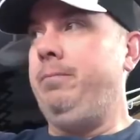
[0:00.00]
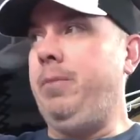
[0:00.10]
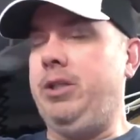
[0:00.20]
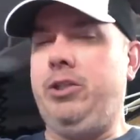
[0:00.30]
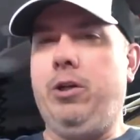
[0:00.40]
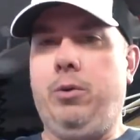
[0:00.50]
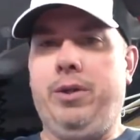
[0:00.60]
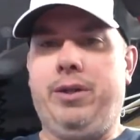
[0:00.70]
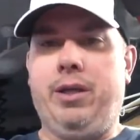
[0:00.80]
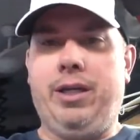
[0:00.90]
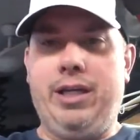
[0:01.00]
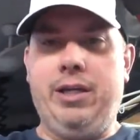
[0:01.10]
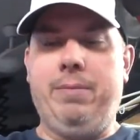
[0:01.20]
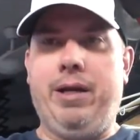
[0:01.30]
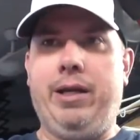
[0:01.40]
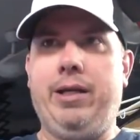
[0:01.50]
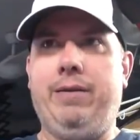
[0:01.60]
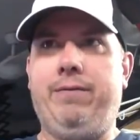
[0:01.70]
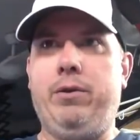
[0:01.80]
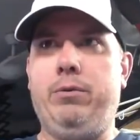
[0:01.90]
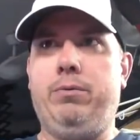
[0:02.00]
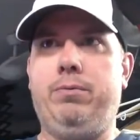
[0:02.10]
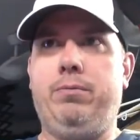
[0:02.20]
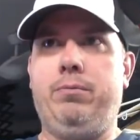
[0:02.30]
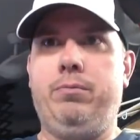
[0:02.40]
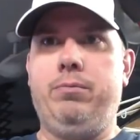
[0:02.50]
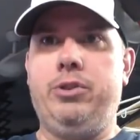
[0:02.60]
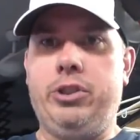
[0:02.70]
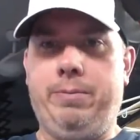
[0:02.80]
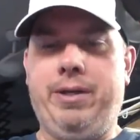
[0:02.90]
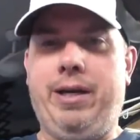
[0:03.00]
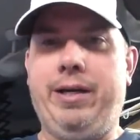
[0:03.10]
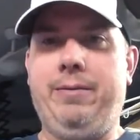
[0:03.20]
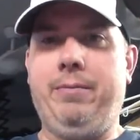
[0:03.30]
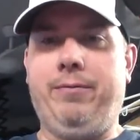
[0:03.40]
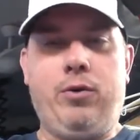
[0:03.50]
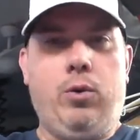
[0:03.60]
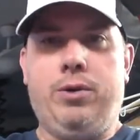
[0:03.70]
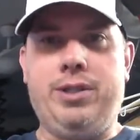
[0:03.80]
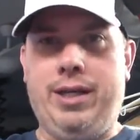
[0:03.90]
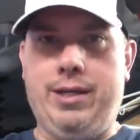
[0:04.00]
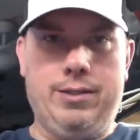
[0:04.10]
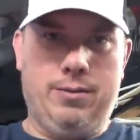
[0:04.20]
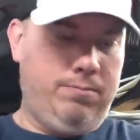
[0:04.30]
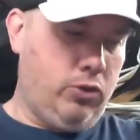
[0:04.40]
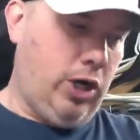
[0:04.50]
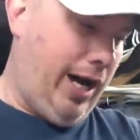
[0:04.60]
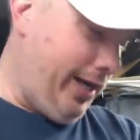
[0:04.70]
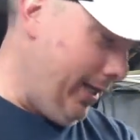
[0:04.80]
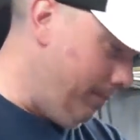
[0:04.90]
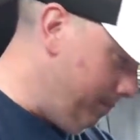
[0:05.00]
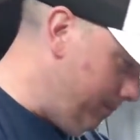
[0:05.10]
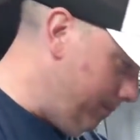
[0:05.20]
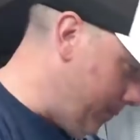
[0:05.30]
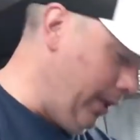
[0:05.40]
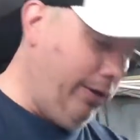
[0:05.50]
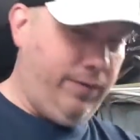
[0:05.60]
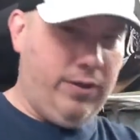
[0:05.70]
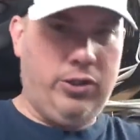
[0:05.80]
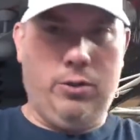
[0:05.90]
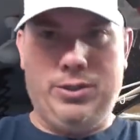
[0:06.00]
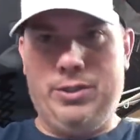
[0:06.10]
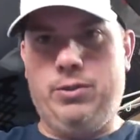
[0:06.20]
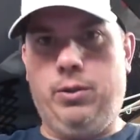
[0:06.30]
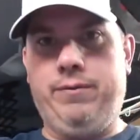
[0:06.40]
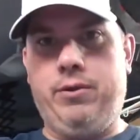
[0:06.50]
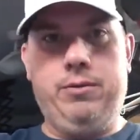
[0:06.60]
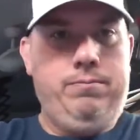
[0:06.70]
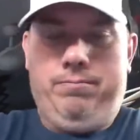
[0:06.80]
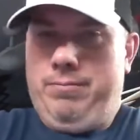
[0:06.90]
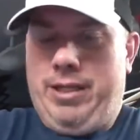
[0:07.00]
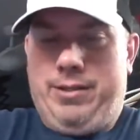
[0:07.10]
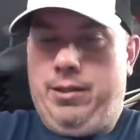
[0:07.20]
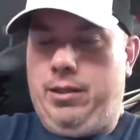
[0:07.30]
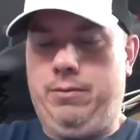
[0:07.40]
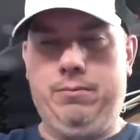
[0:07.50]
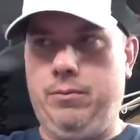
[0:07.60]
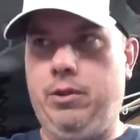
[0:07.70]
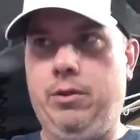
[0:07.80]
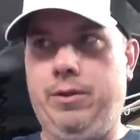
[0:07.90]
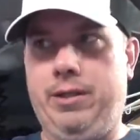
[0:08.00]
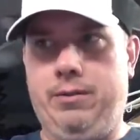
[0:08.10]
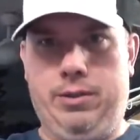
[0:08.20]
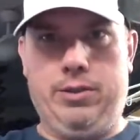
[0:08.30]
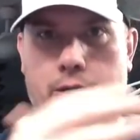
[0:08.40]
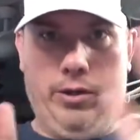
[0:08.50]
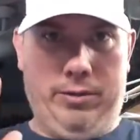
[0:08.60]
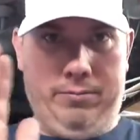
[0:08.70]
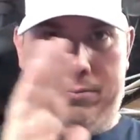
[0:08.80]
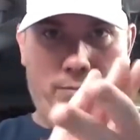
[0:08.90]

But with eBay, if you ship an item, of course it has tracking, and if it shows as delivered, that's it. That it's done.